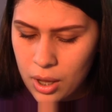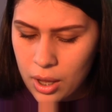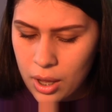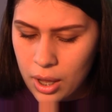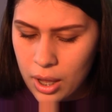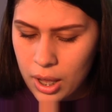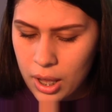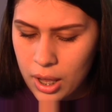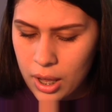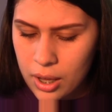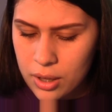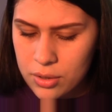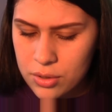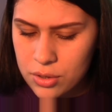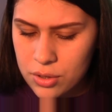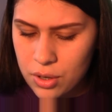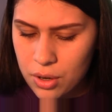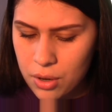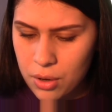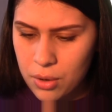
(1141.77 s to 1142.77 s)
And
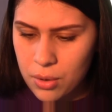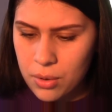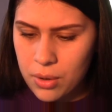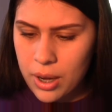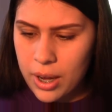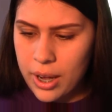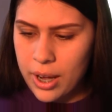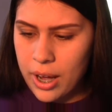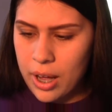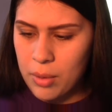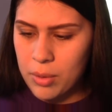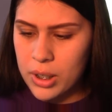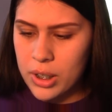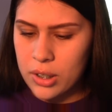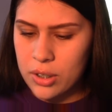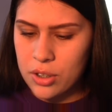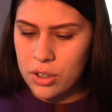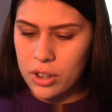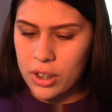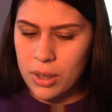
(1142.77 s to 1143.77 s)
so I
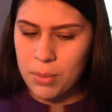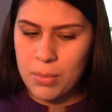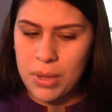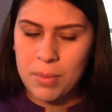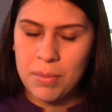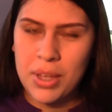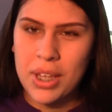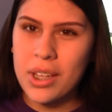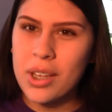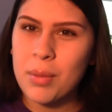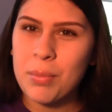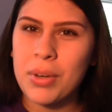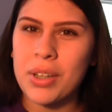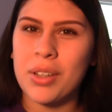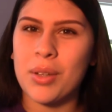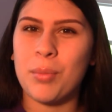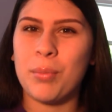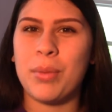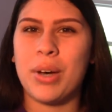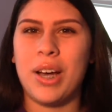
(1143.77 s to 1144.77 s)
would do like my makeup on
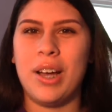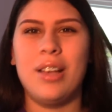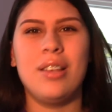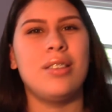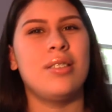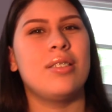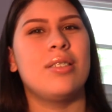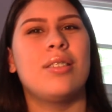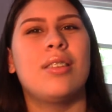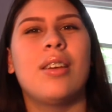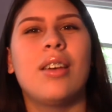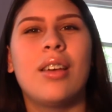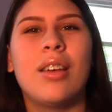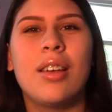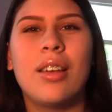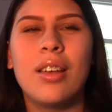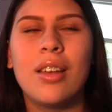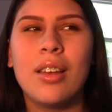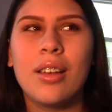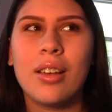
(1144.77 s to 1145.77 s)
the bus
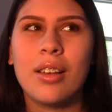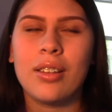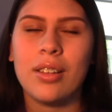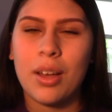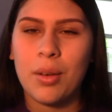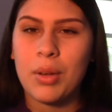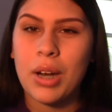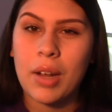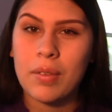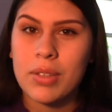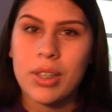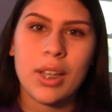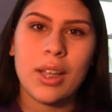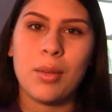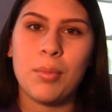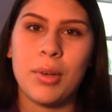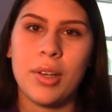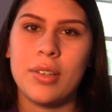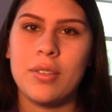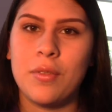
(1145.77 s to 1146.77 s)
because I would have to take
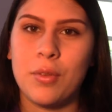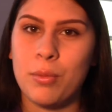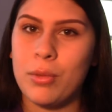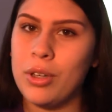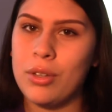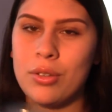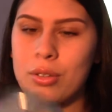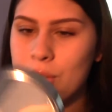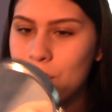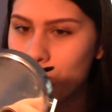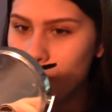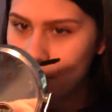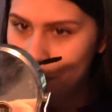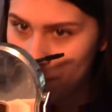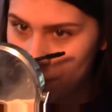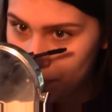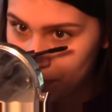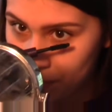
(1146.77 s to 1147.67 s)
a bus for middle school.